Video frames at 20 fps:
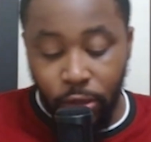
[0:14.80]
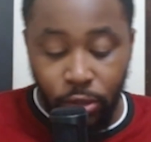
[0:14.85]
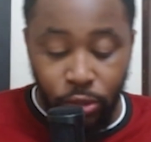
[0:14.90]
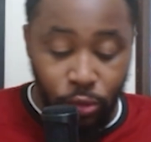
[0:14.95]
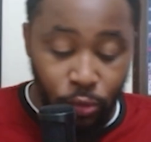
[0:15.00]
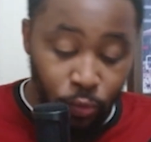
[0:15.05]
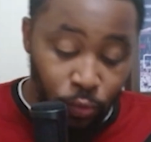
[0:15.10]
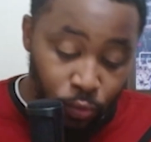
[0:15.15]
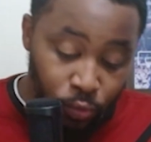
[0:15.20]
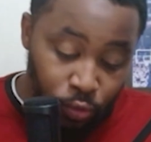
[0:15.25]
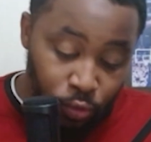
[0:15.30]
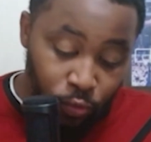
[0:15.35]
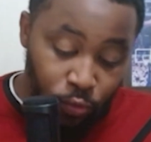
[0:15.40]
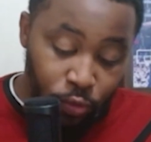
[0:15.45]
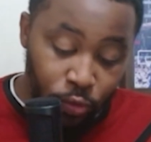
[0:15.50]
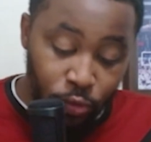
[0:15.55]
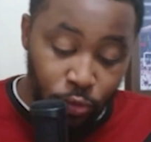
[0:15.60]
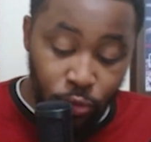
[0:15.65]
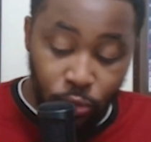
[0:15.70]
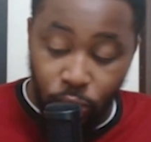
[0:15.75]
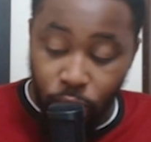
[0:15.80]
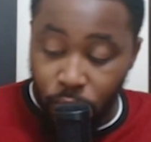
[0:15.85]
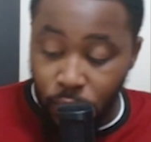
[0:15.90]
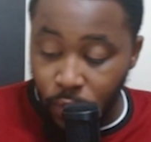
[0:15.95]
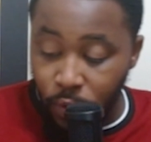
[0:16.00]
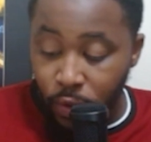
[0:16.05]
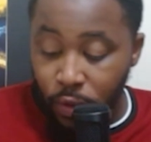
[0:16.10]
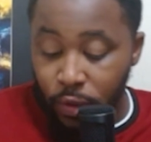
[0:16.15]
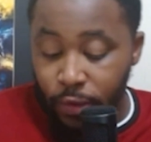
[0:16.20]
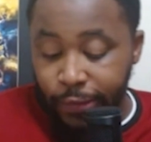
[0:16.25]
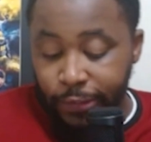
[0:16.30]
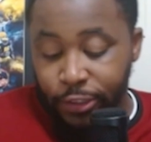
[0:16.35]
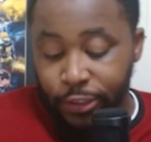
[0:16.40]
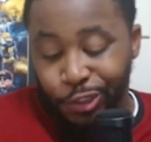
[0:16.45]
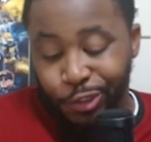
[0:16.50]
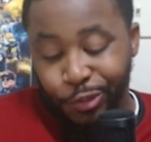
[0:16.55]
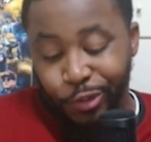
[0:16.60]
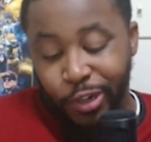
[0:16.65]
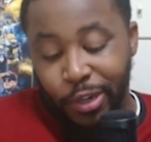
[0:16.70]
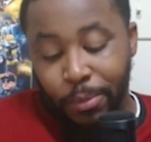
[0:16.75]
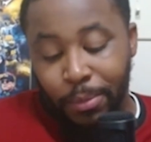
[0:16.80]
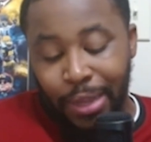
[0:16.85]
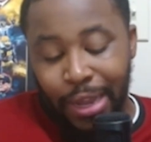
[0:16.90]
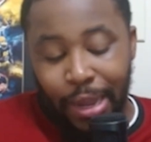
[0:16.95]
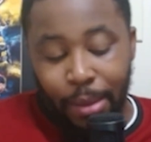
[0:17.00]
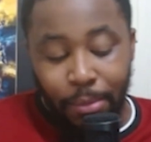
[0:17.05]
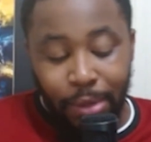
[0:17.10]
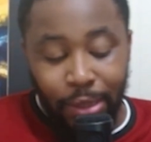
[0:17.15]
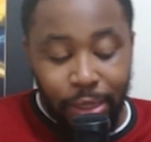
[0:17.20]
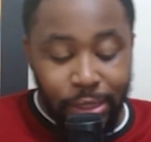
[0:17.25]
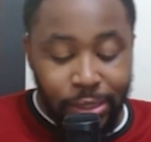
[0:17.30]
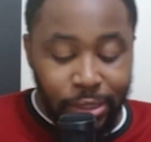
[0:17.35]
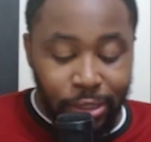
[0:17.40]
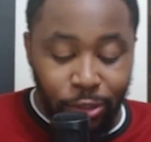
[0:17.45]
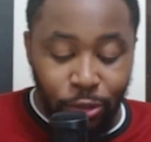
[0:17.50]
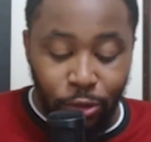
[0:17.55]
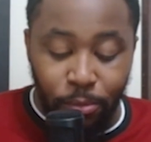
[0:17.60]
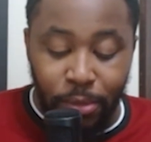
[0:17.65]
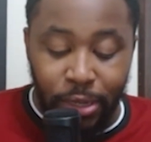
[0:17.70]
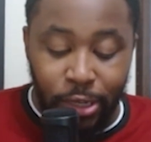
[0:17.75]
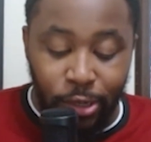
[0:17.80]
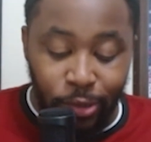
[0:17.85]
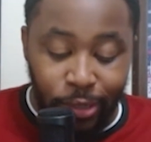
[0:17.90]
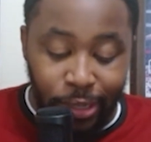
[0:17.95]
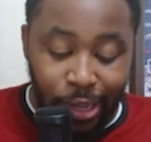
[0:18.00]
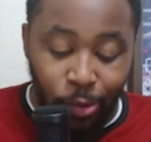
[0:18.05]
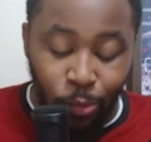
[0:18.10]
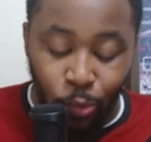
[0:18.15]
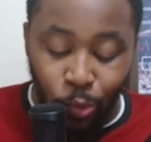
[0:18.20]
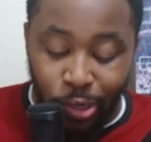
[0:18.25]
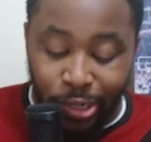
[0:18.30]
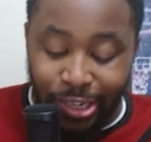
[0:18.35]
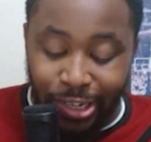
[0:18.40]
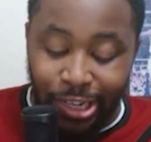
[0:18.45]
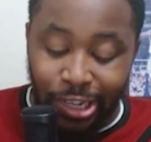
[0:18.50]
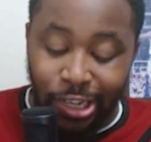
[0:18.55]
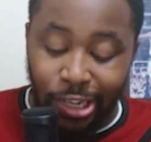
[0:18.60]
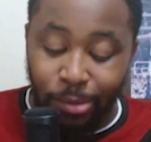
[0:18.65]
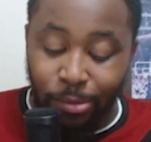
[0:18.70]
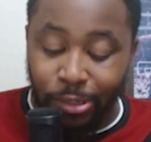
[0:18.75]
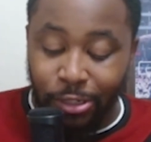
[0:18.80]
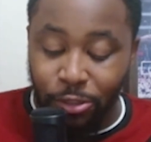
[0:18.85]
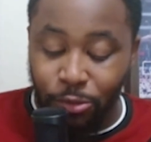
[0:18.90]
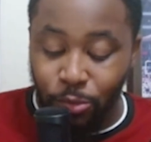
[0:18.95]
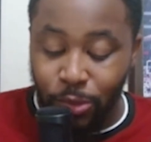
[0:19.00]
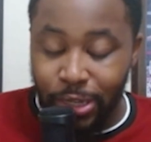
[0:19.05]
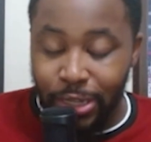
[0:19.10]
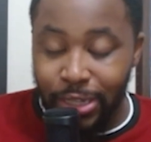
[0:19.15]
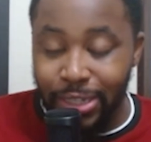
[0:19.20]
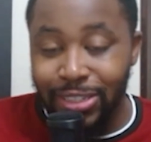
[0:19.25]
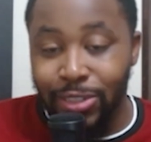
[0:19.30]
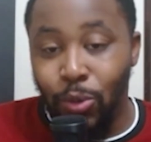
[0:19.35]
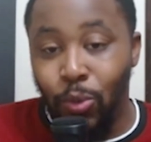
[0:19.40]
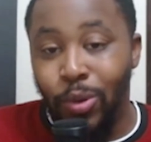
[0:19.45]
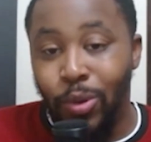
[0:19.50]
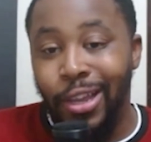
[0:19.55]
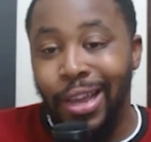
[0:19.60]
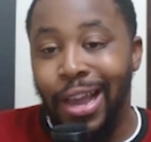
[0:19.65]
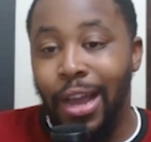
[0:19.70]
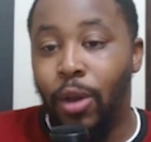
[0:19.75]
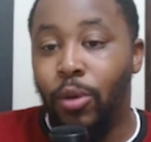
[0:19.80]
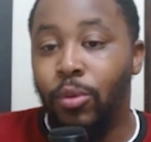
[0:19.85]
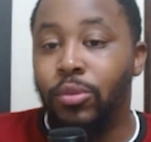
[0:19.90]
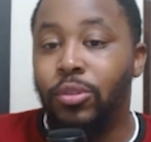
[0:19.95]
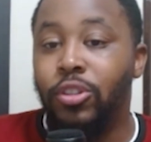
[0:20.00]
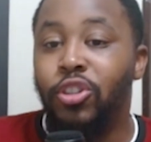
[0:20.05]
Cool. Streamline my list a little bit. Only got one dub this week is going out